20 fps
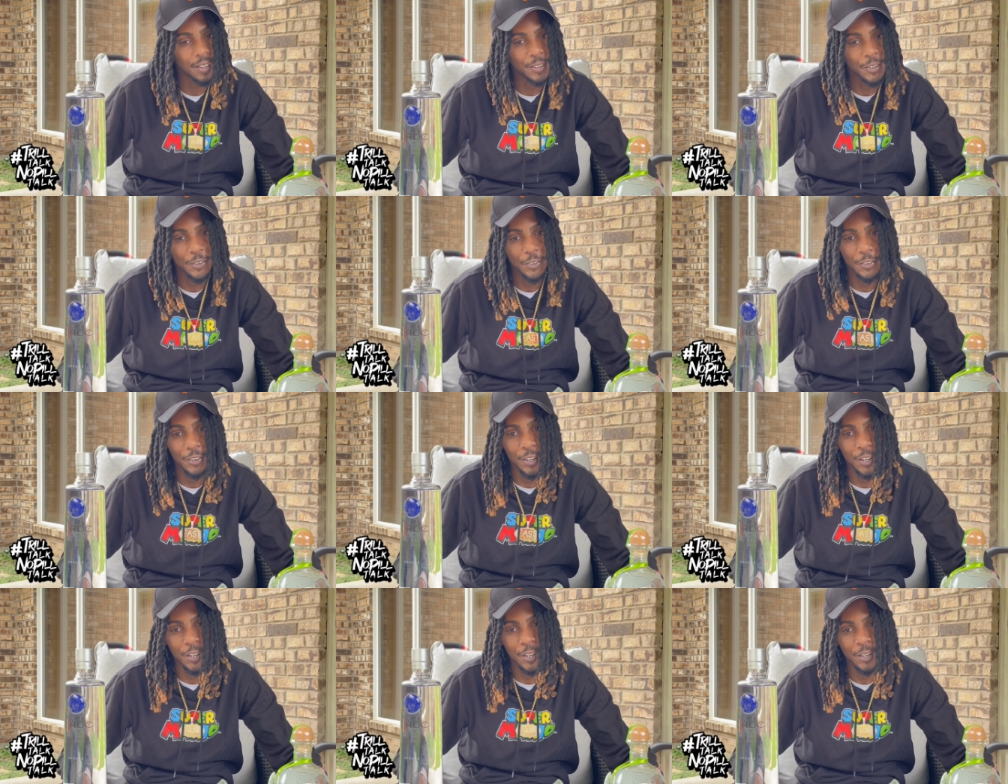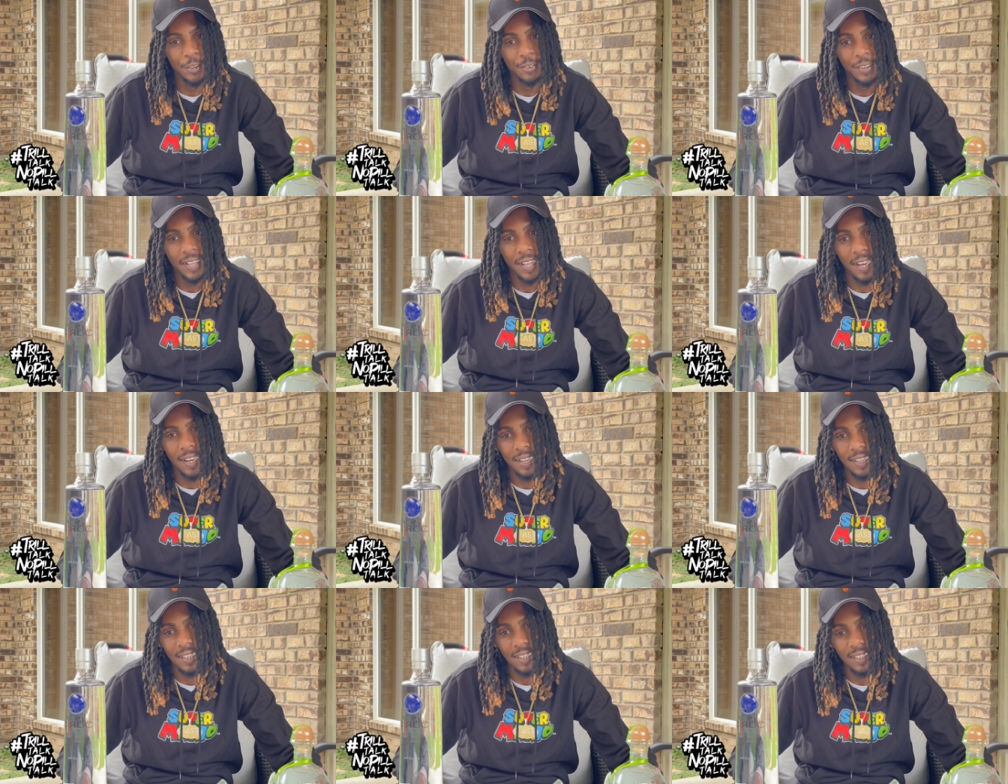you feel me?
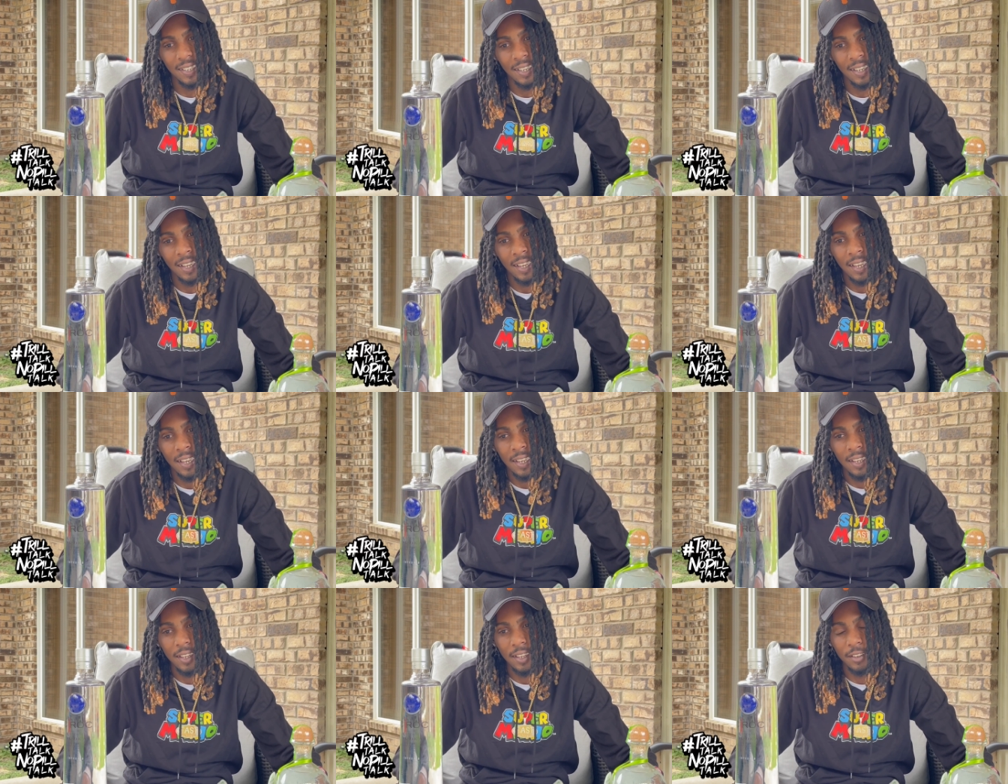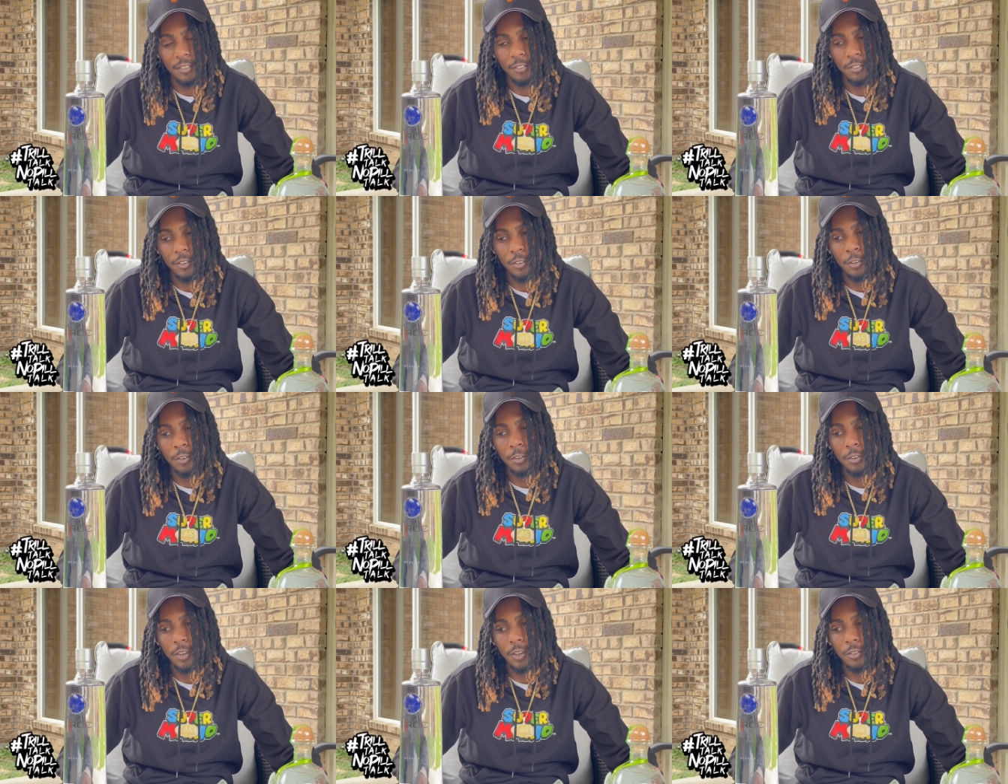Like, yeah. if
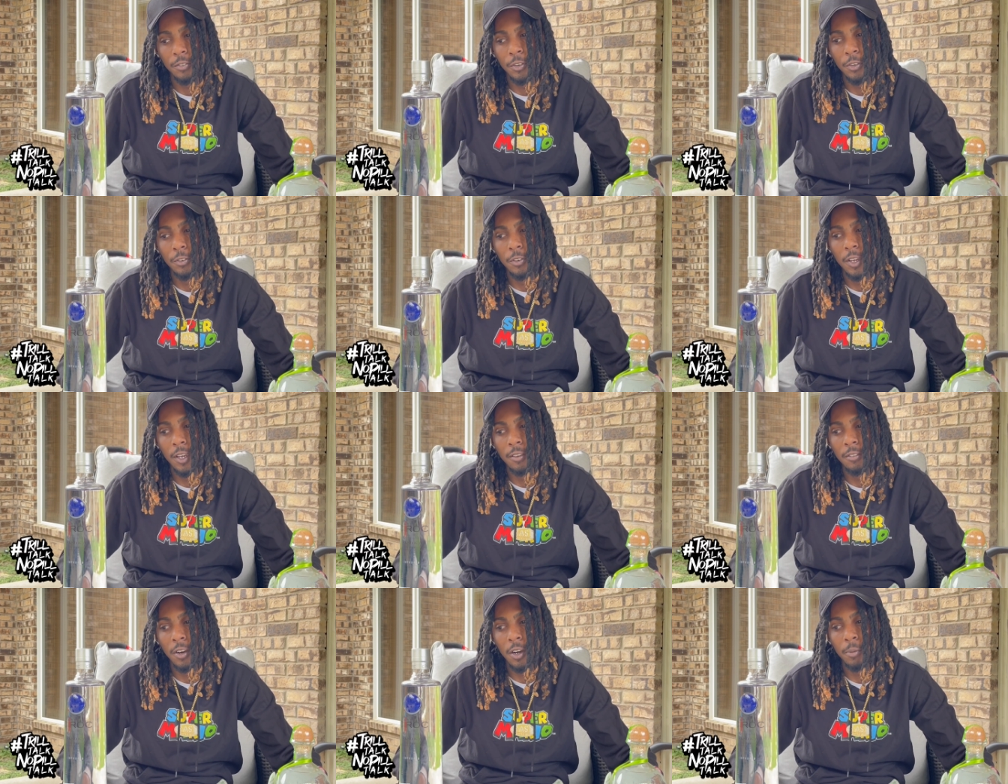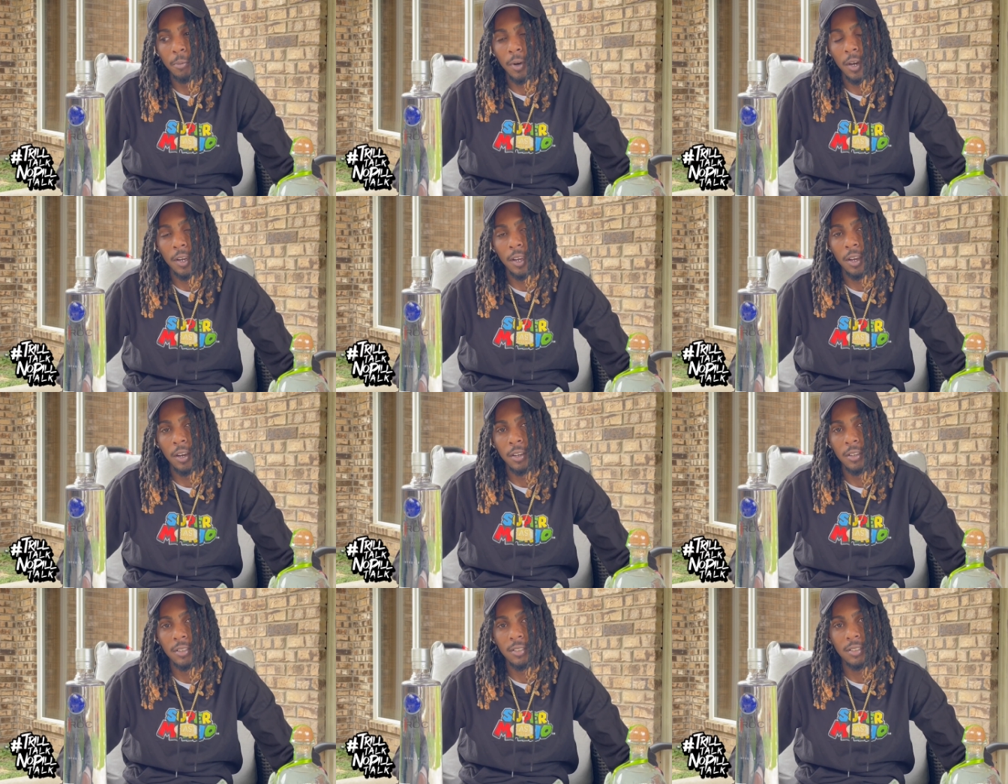you if you give stay up on
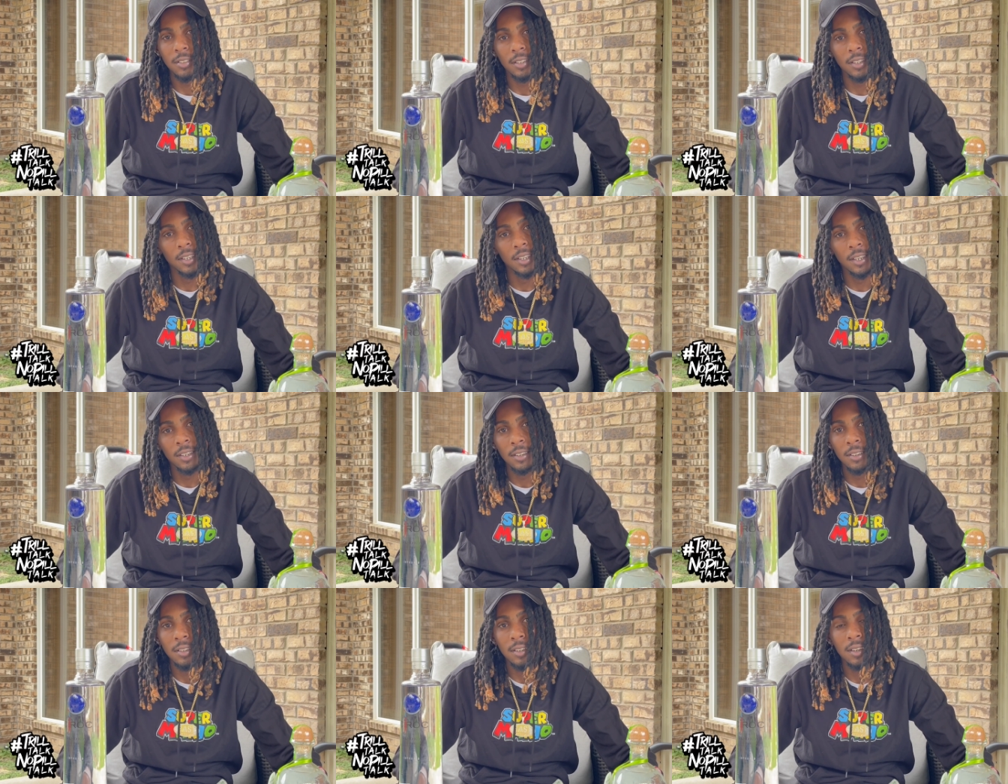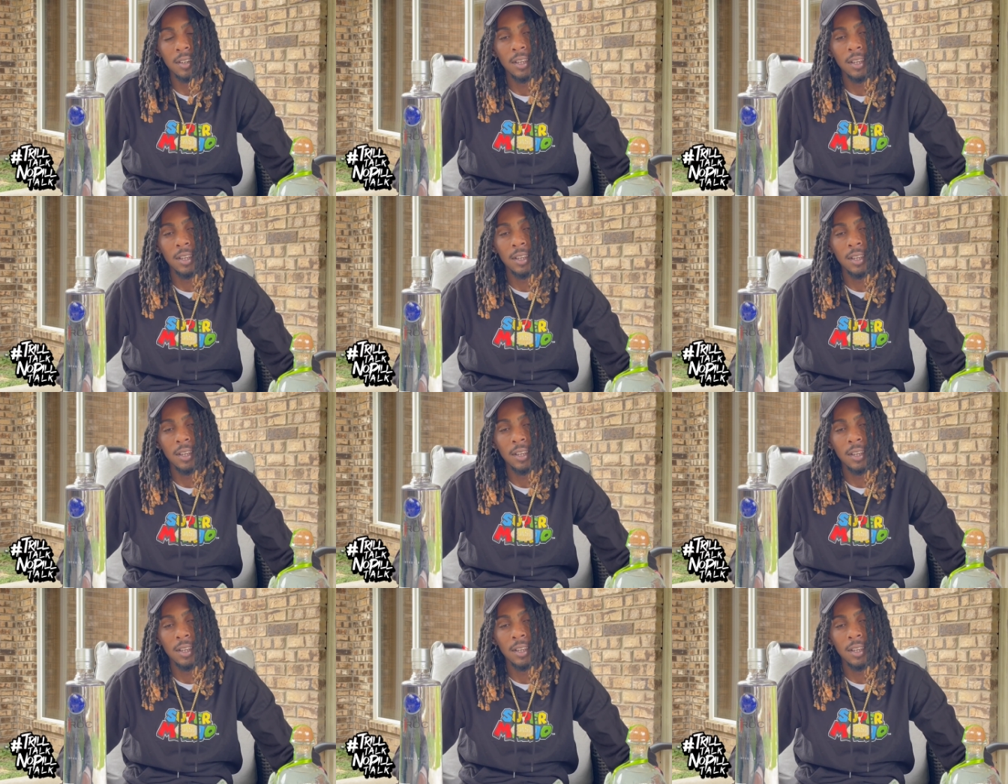yourself.